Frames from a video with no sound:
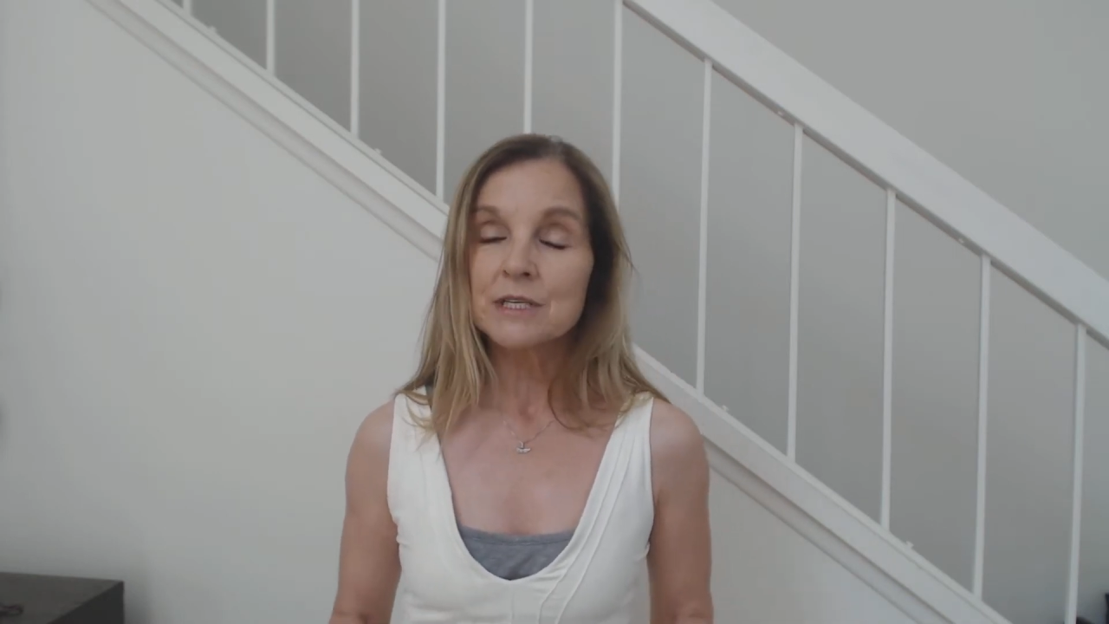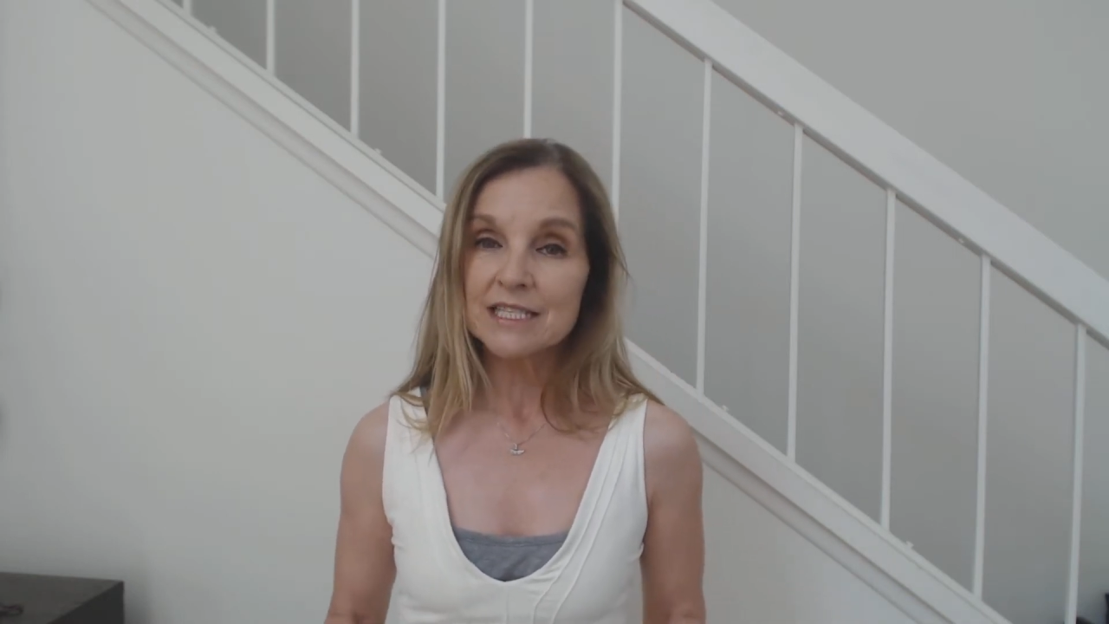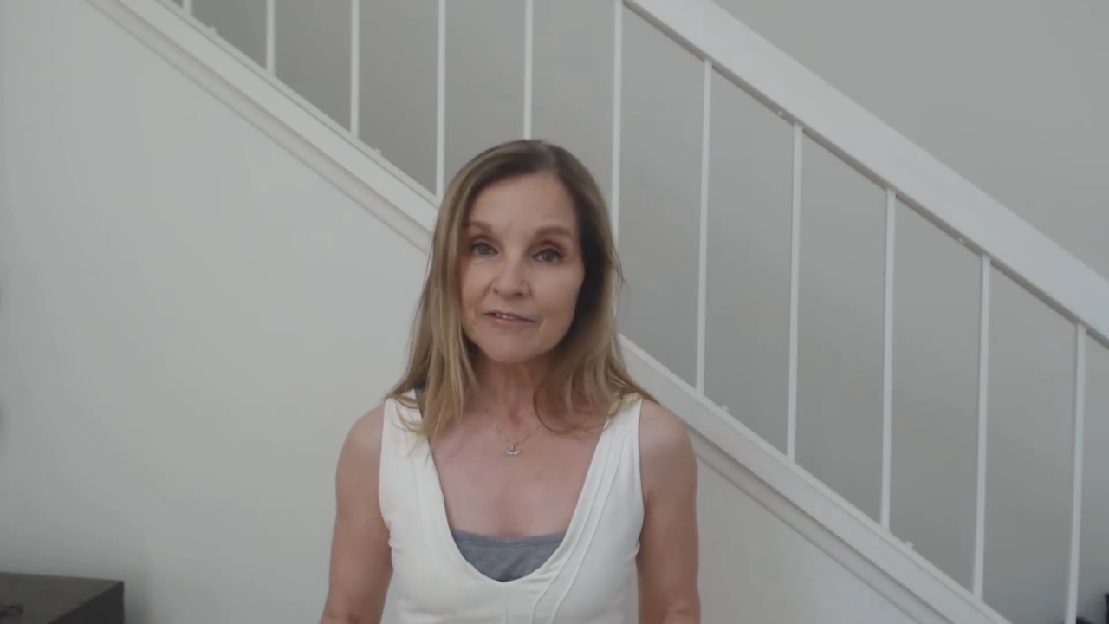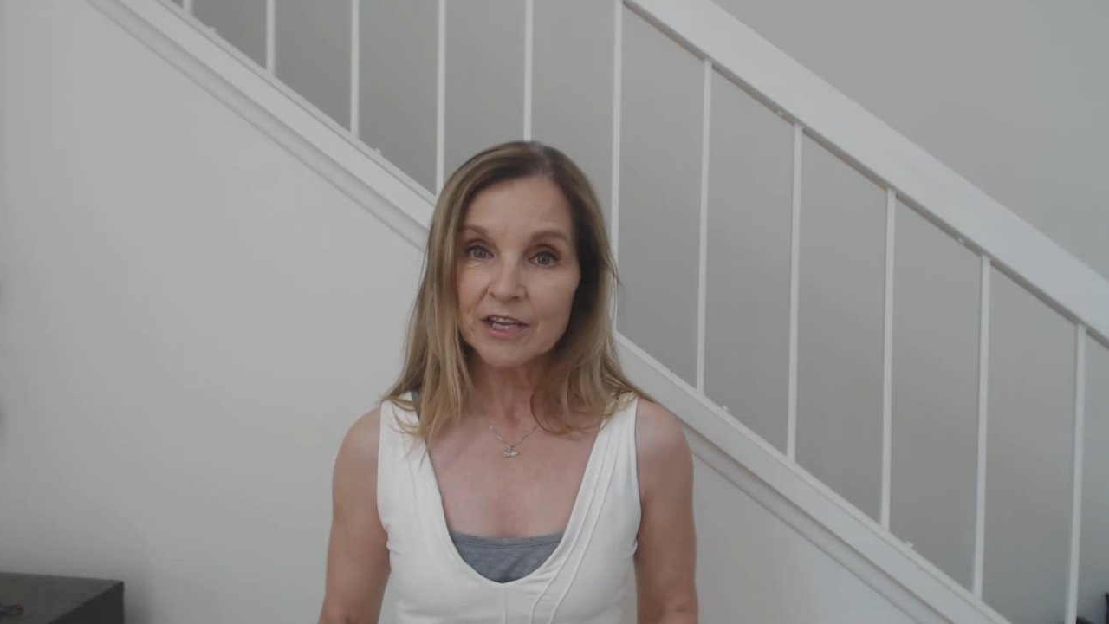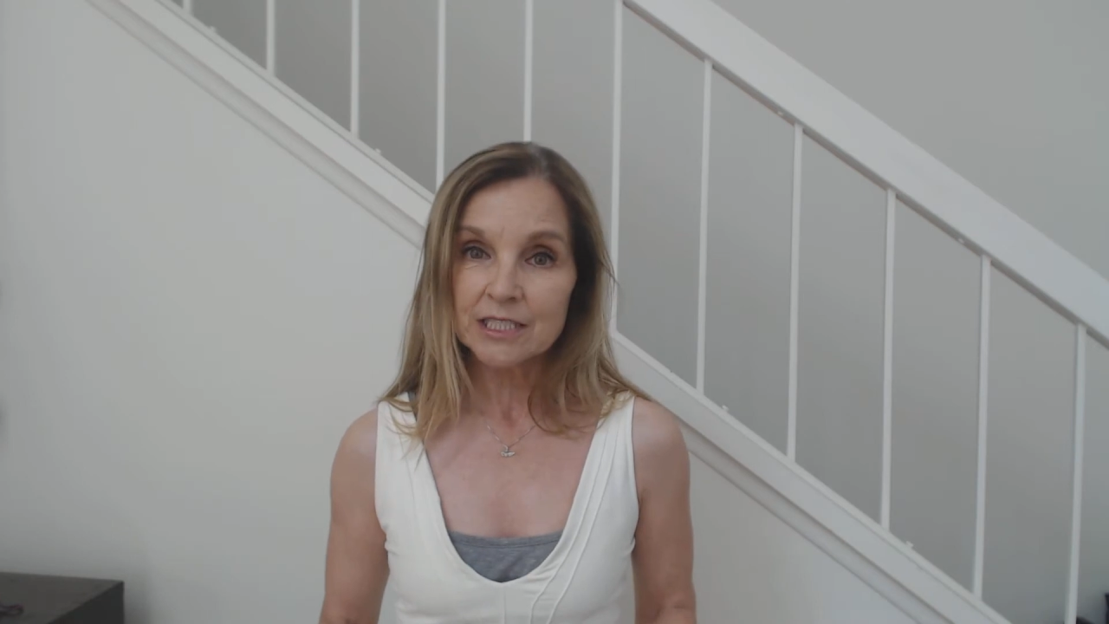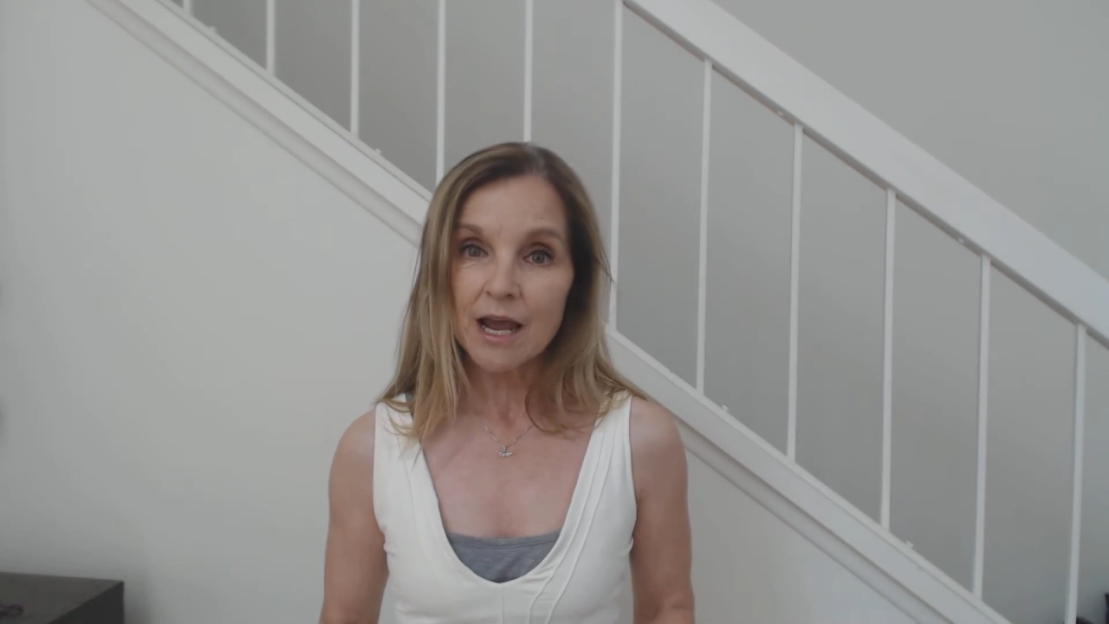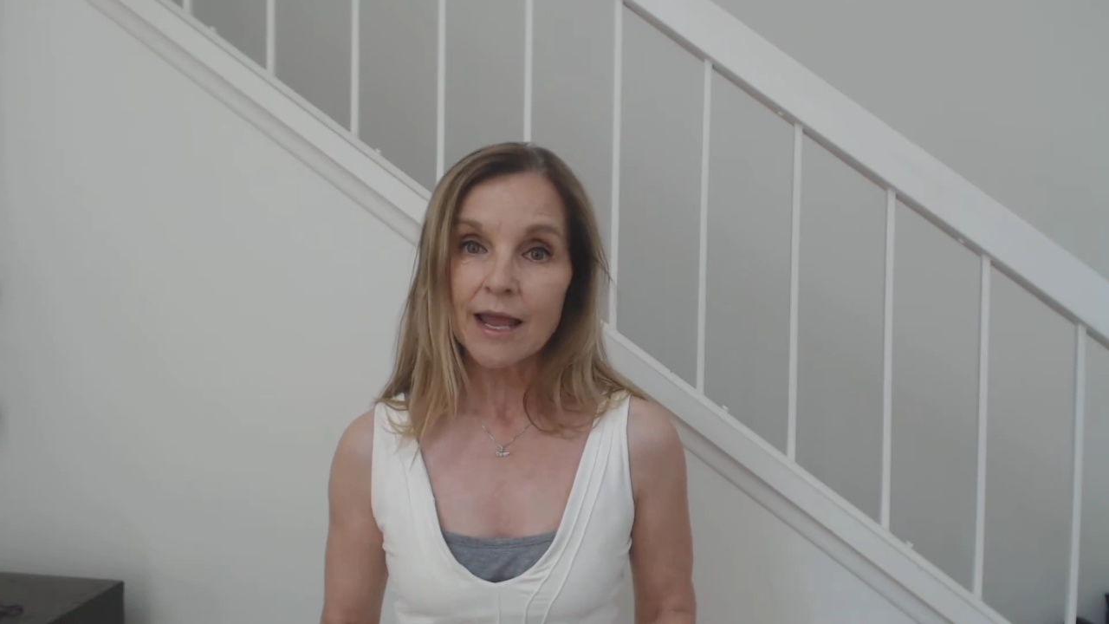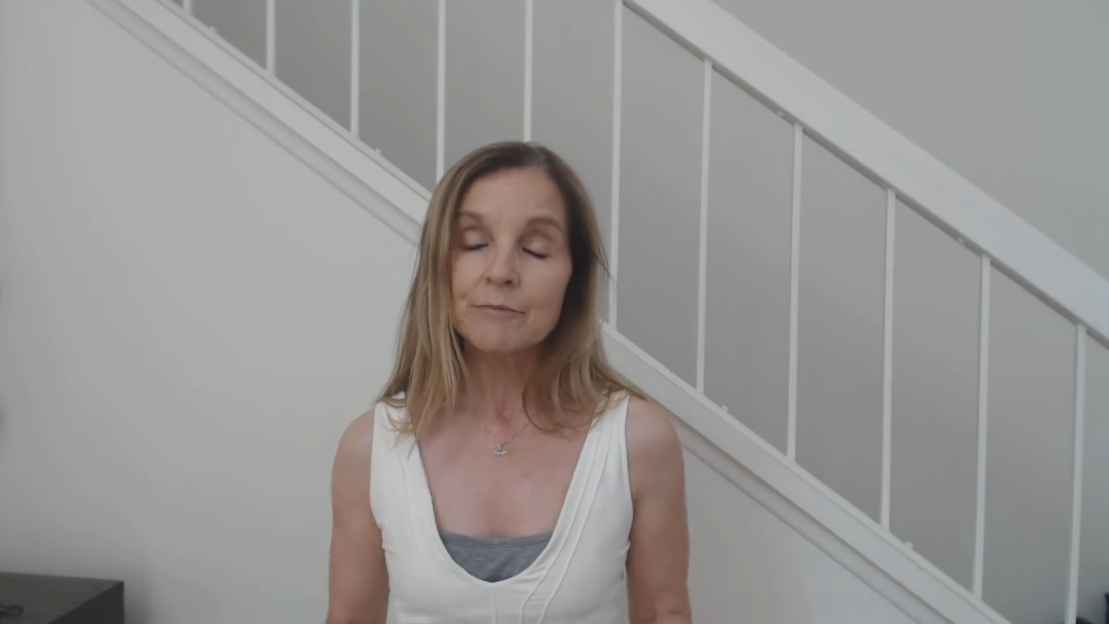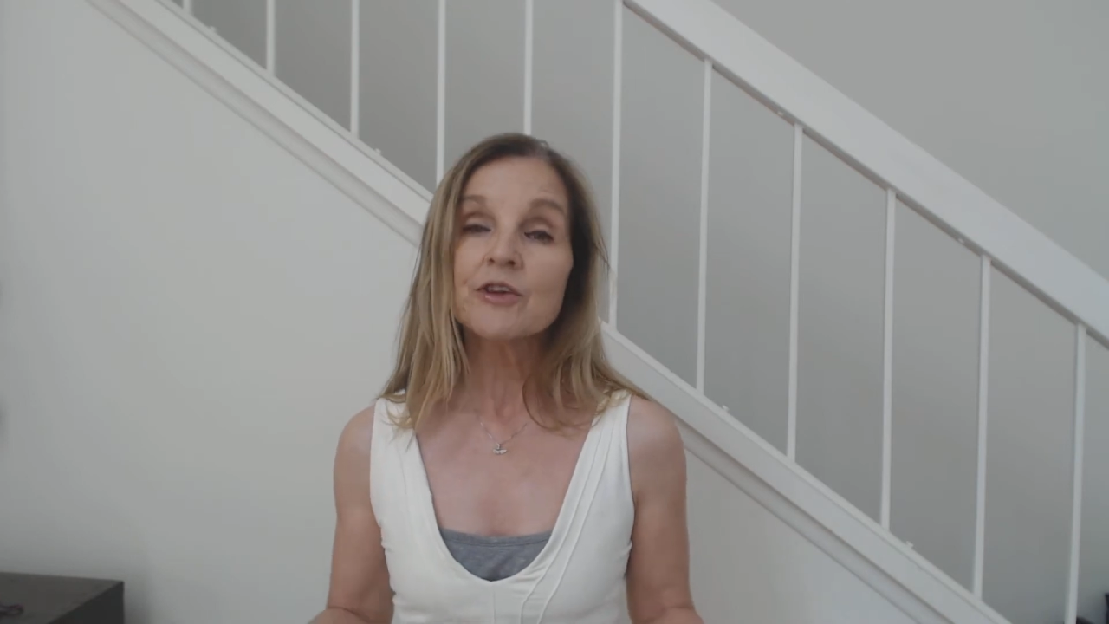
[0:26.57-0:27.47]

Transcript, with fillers: Pacific time.